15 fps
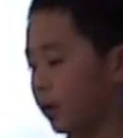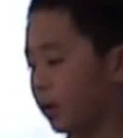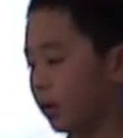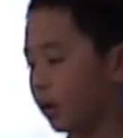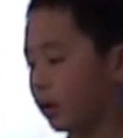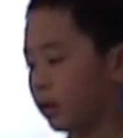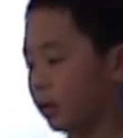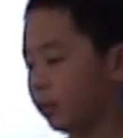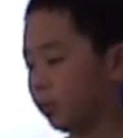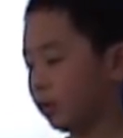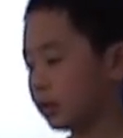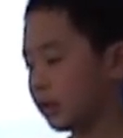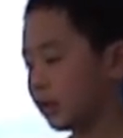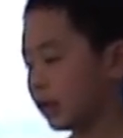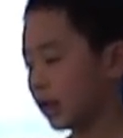on the
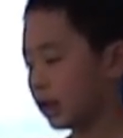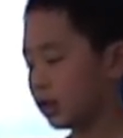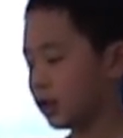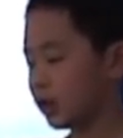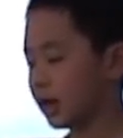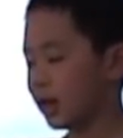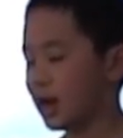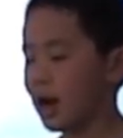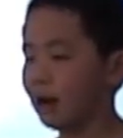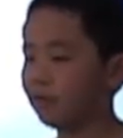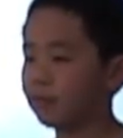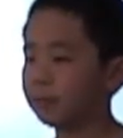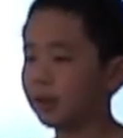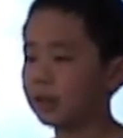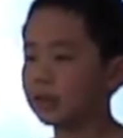presentation and
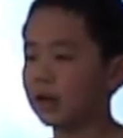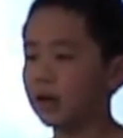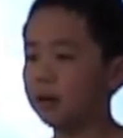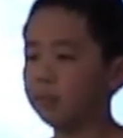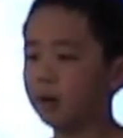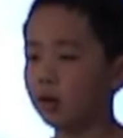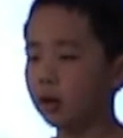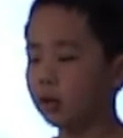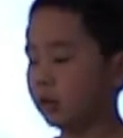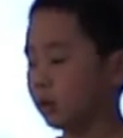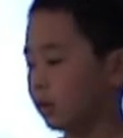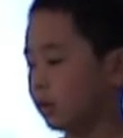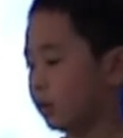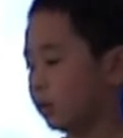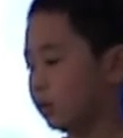half of my time on
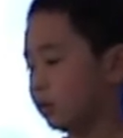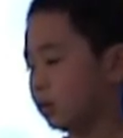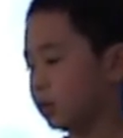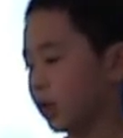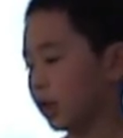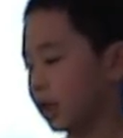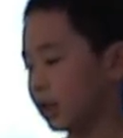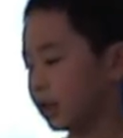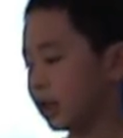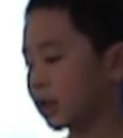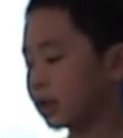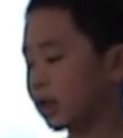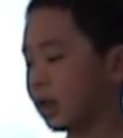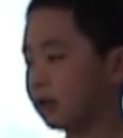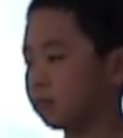Chinese
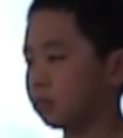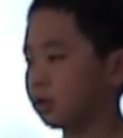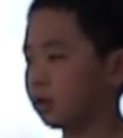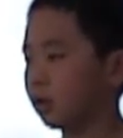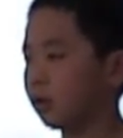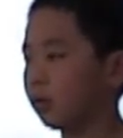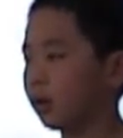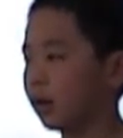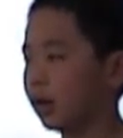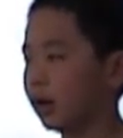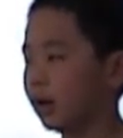exam. So